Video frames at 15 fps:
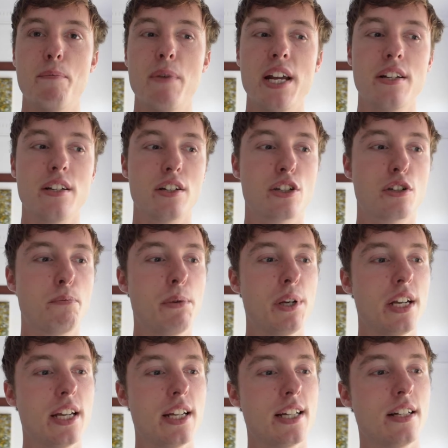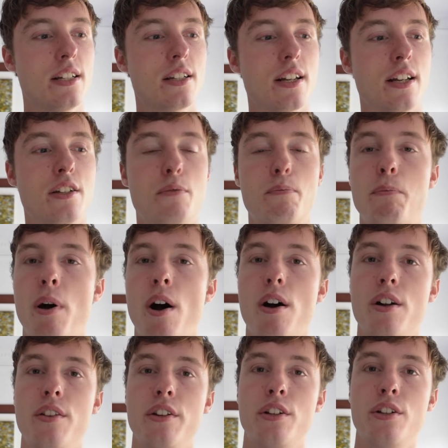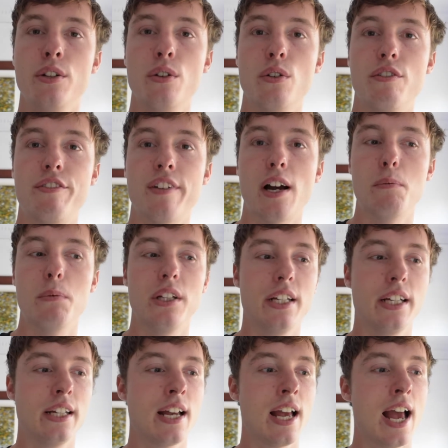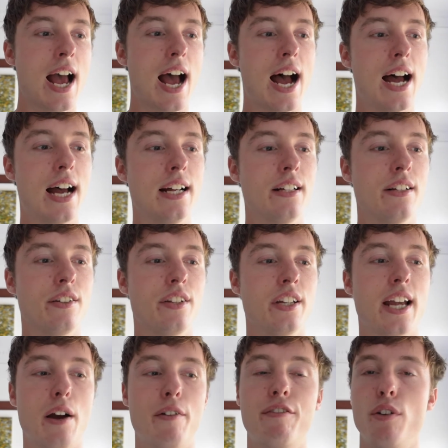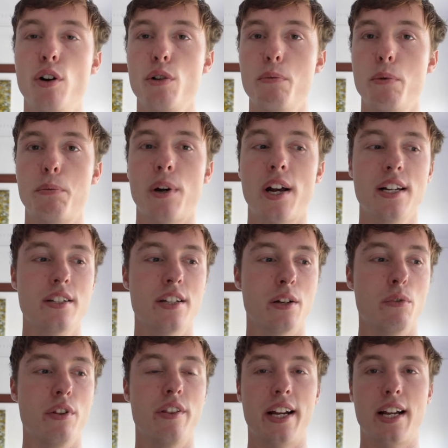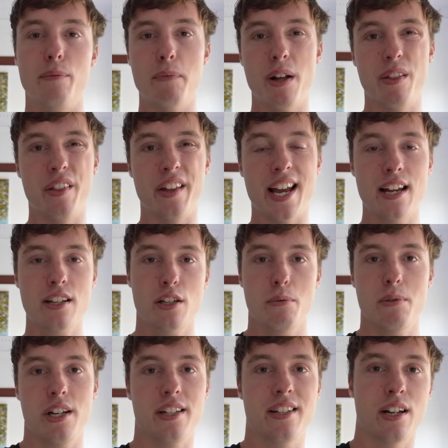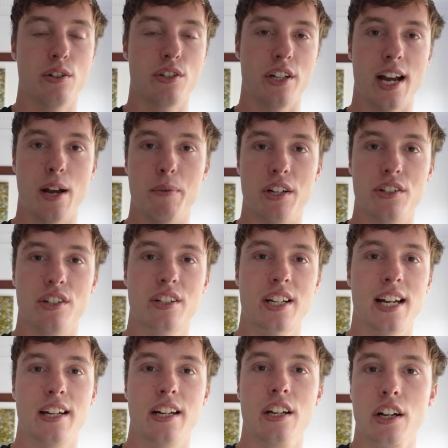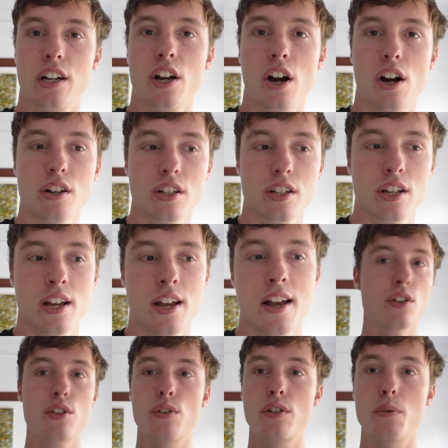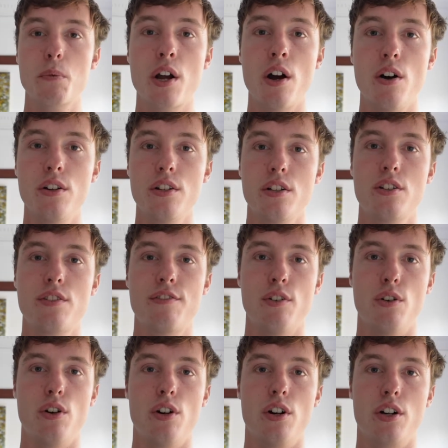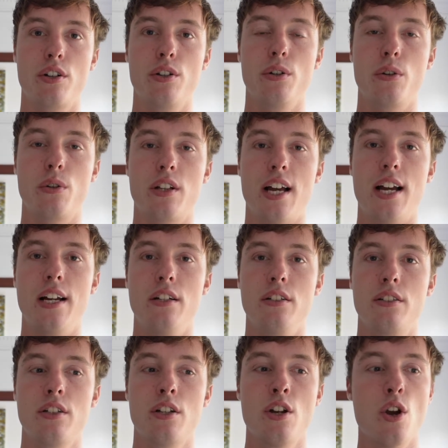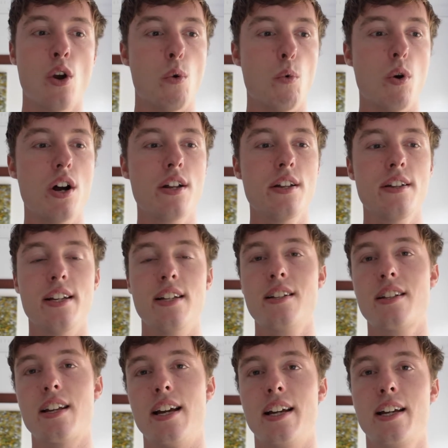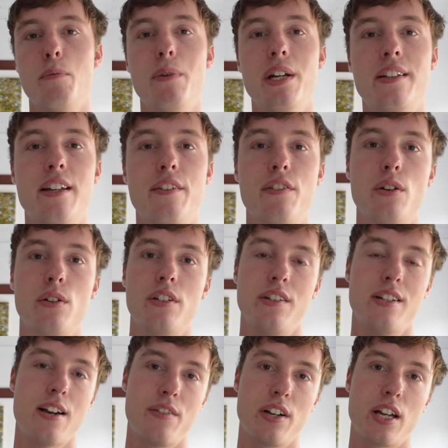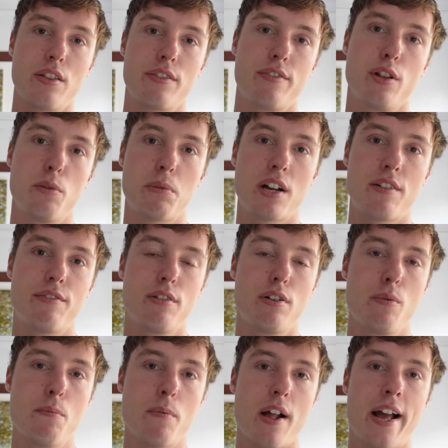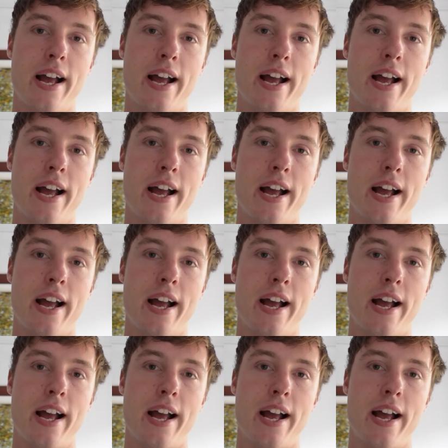amazing speeds, it's part of the Google family, and you get affordable pricing with like a monthly estimate. It tells you how much it's kind of going to cost. So some cons for Google Cloud. One is that it can be difficult to navigate through the platform.